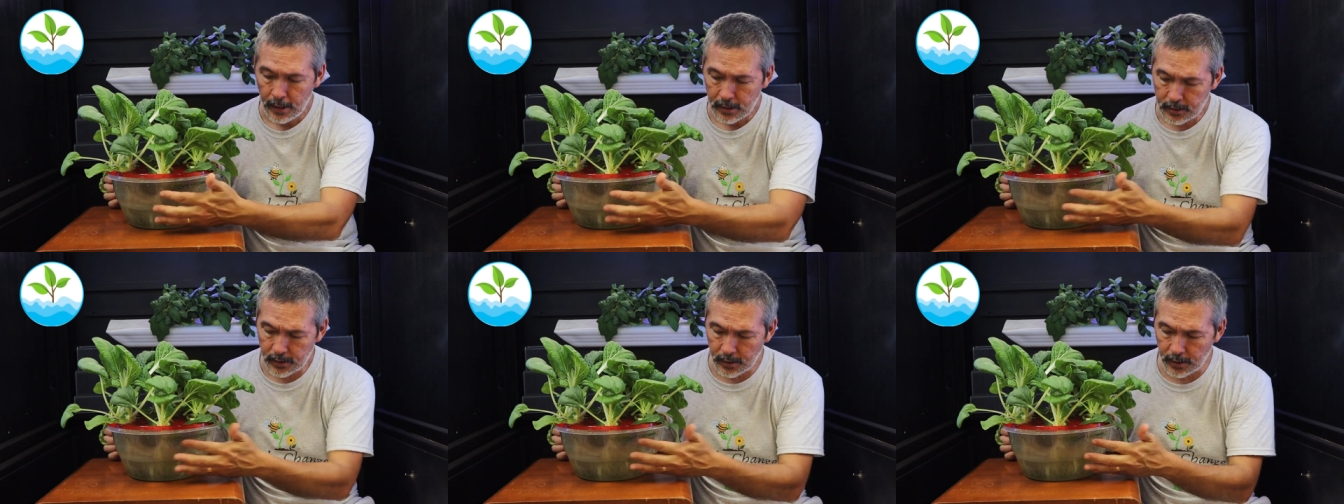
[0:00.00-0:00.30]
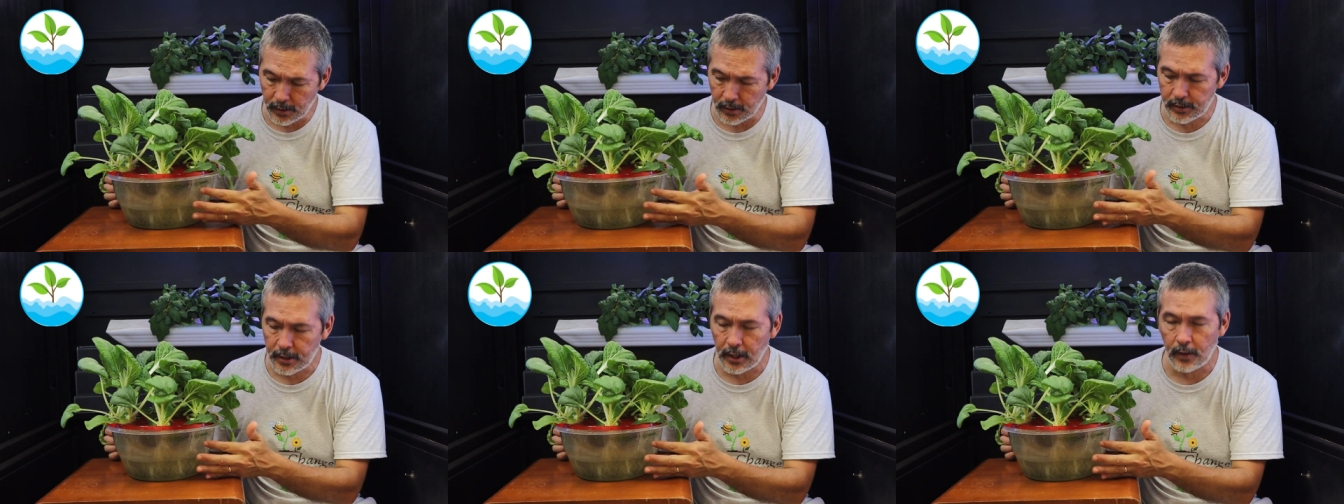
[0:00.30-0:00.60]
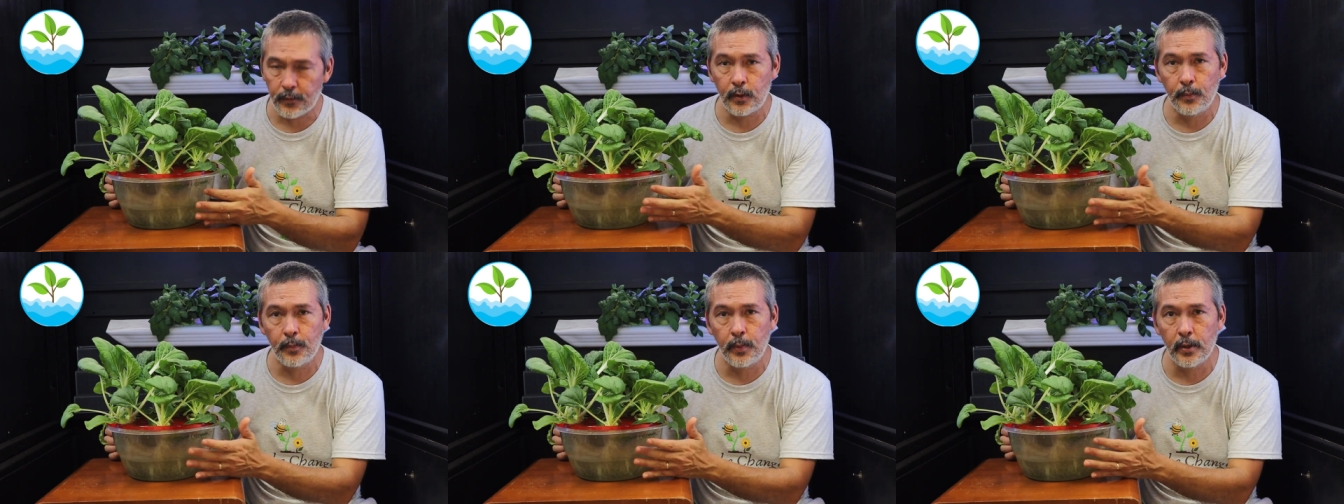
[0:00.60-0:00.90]
It's a little
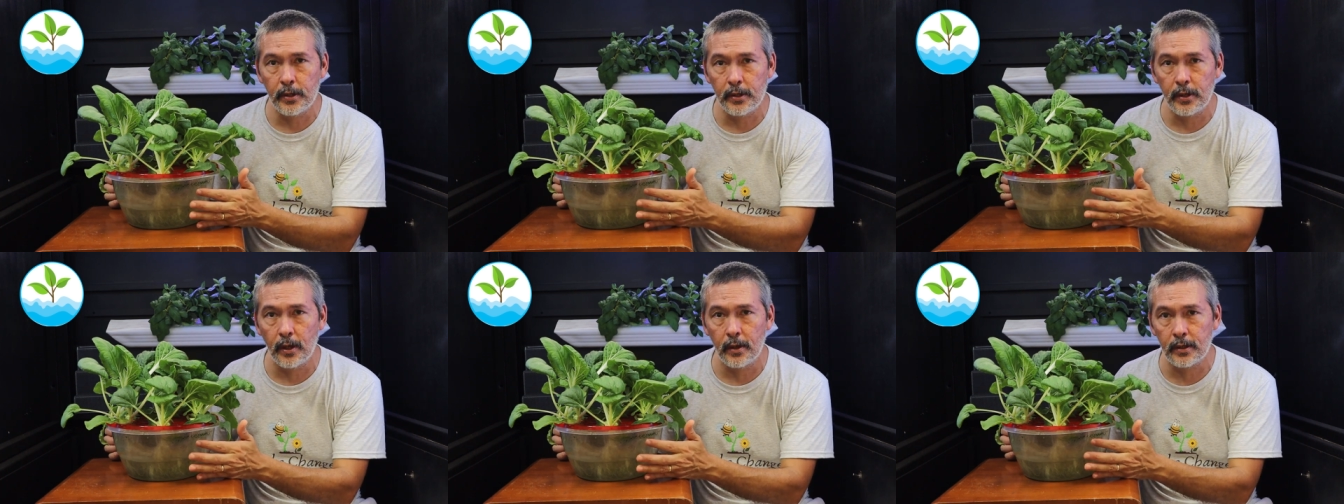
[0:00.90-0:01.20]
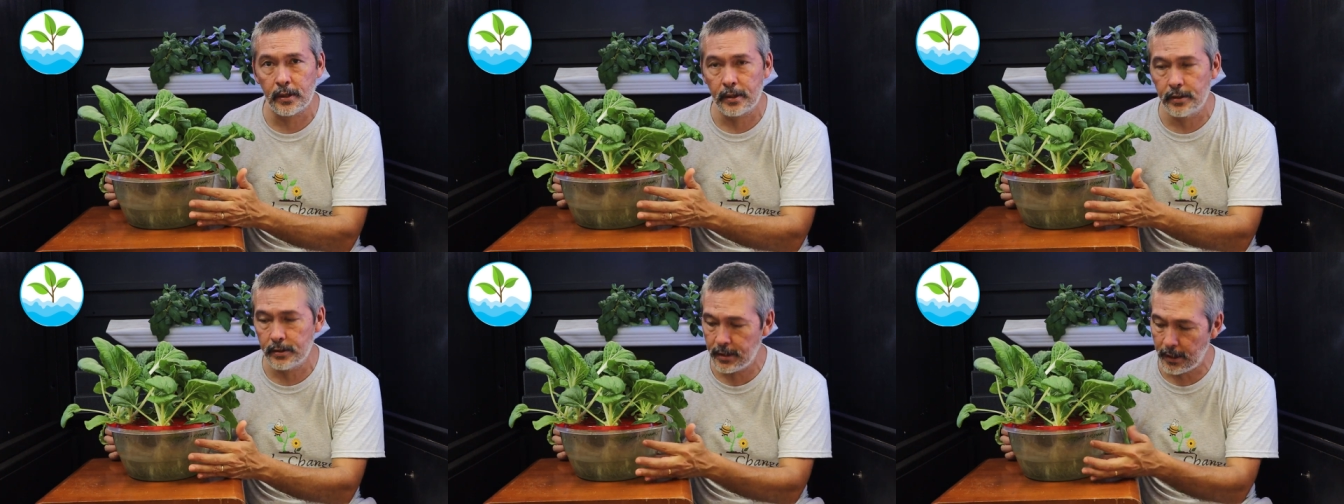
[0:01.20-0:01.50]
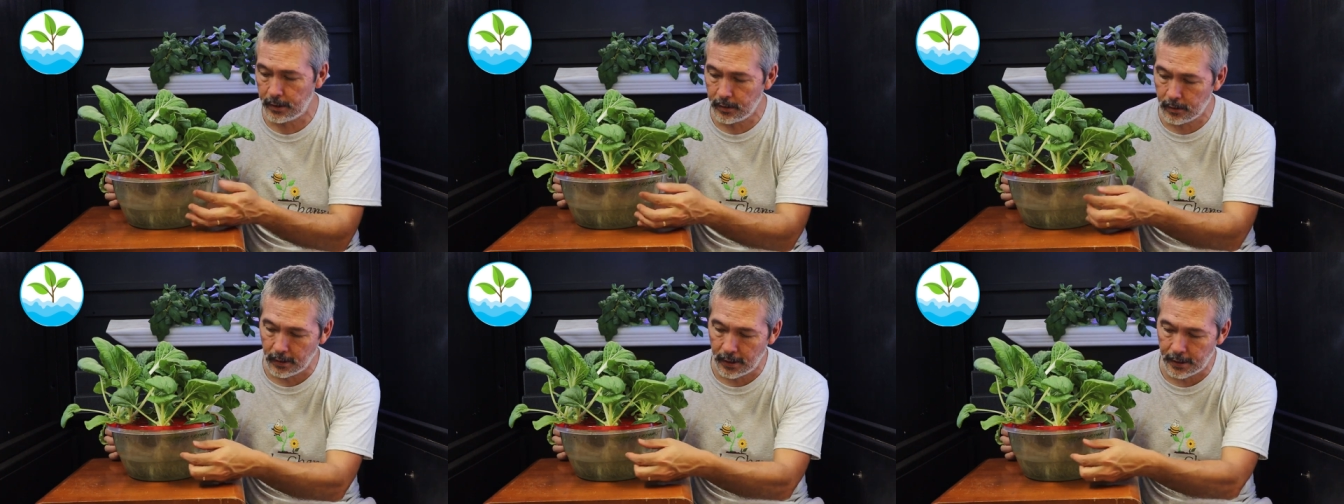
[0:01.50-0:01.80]
tough to put it on a
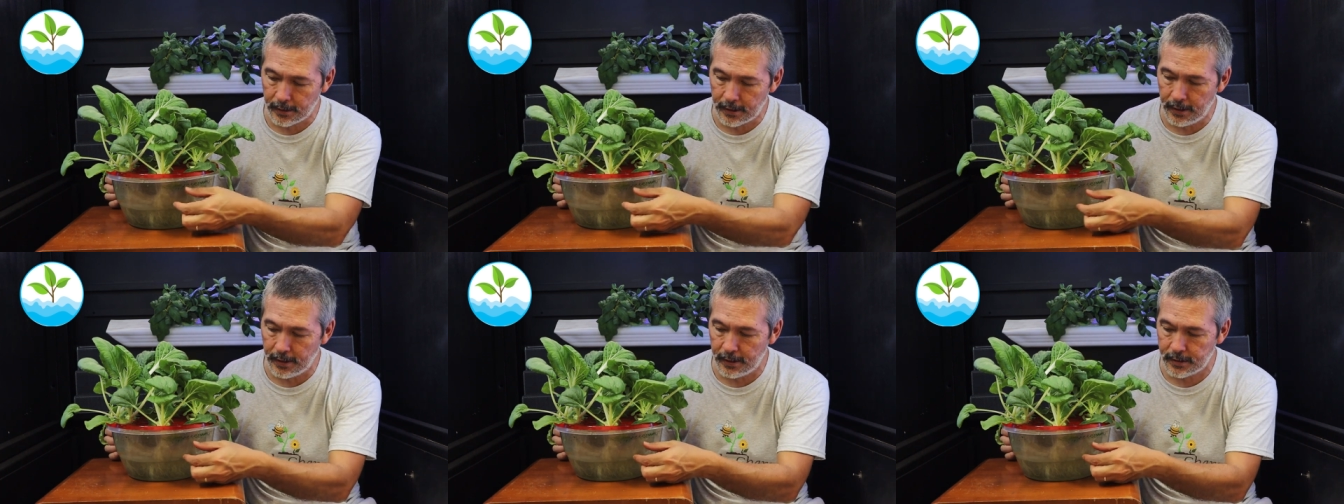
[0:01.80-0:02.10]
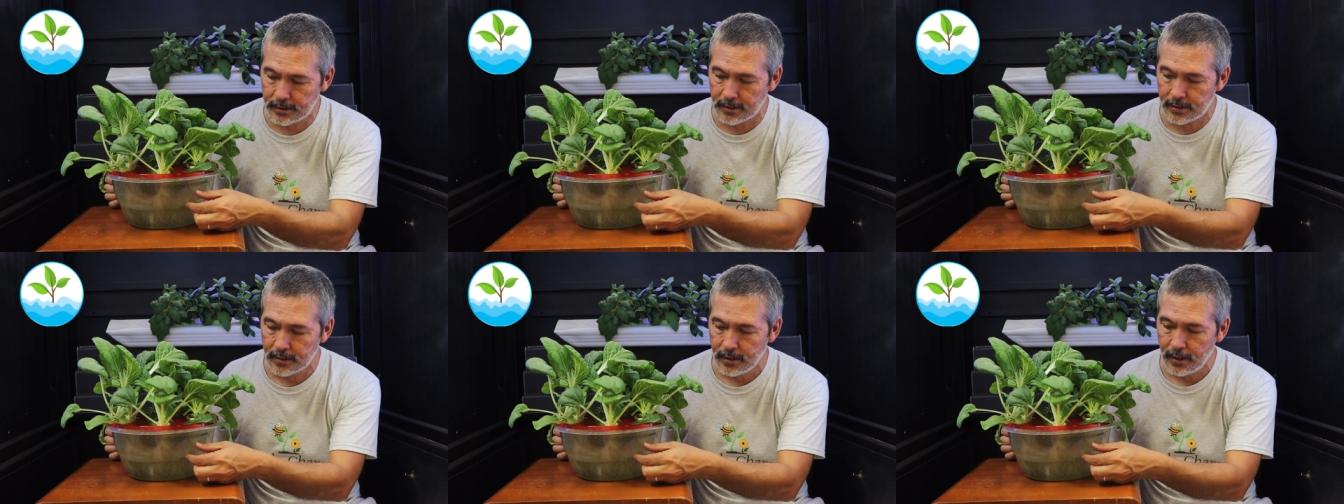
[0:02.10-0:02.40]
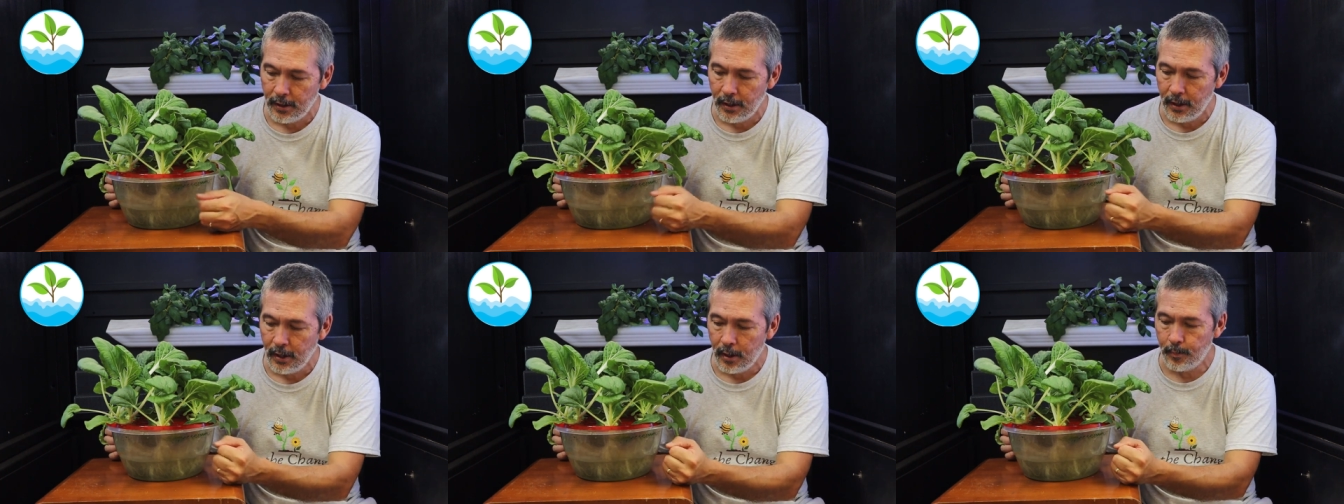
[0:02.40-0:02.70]
container like this,
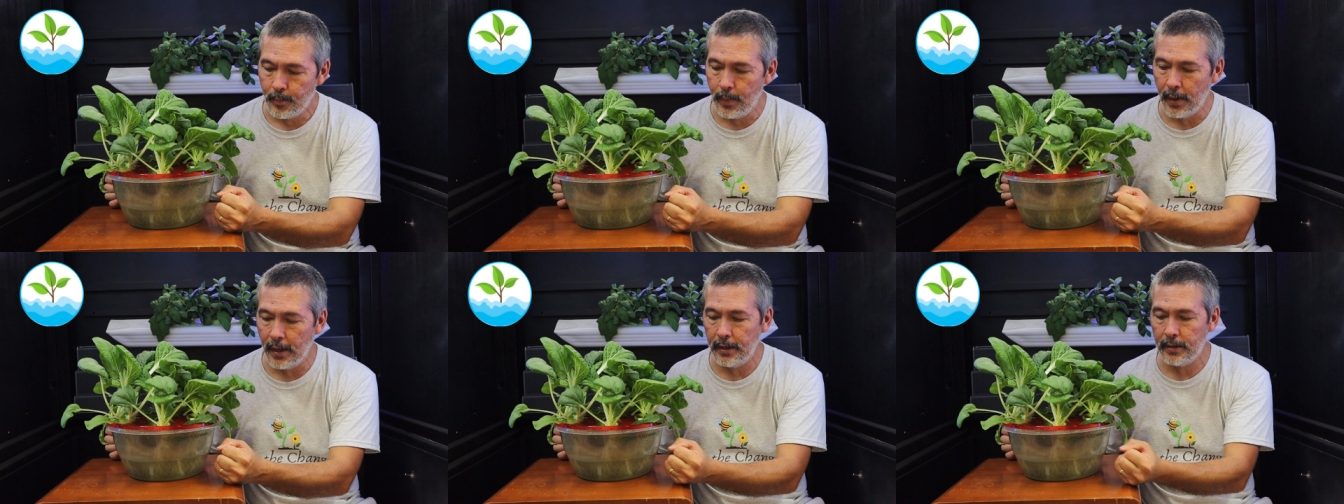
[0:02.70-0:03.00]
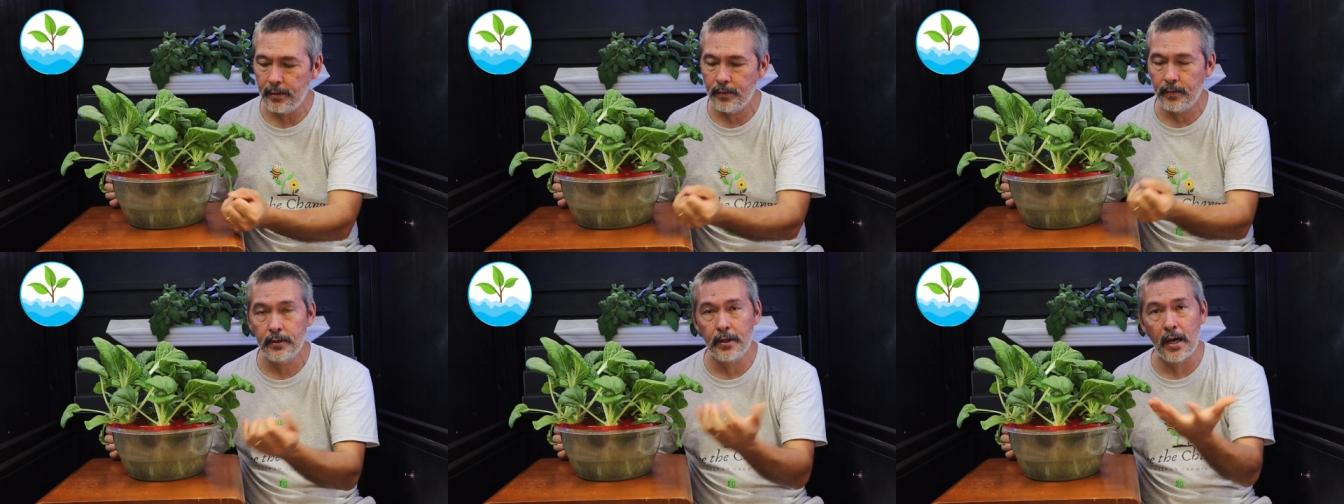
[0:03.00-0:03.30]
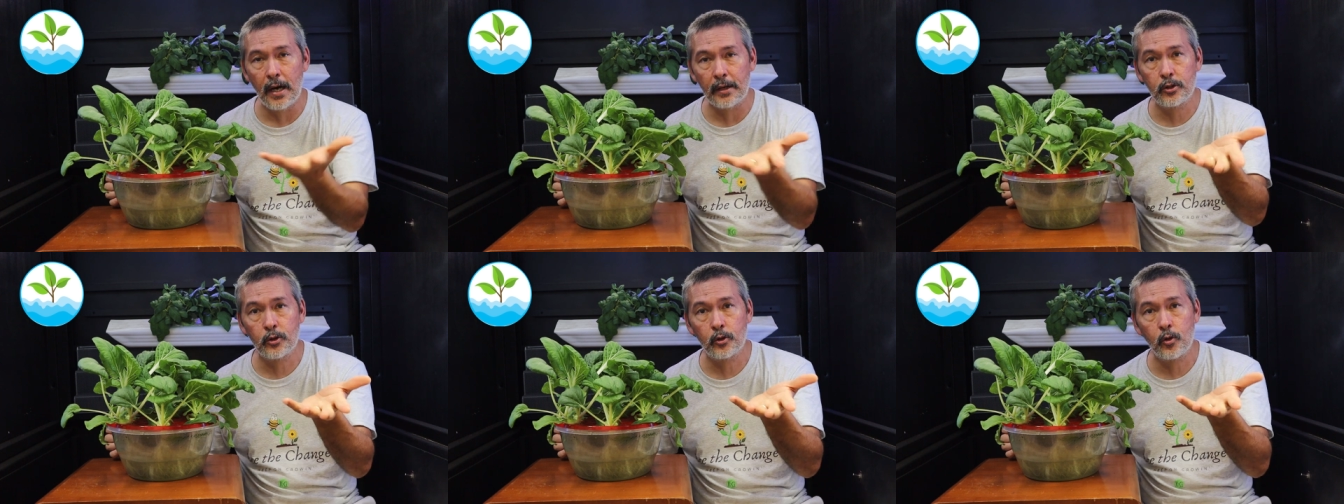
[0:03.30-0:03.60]
but
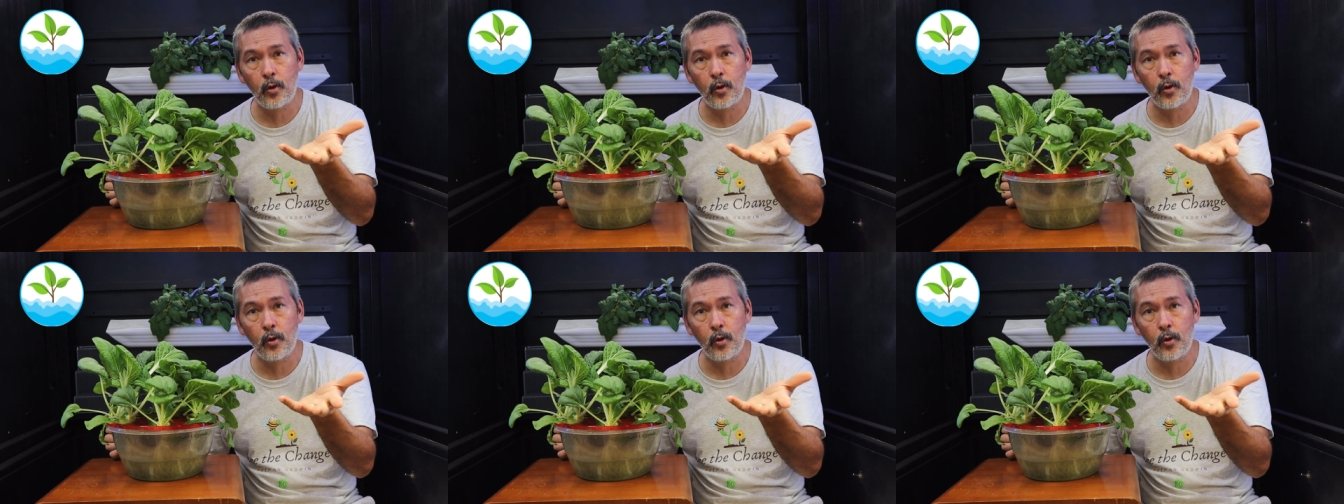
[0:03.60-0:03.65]
Dr.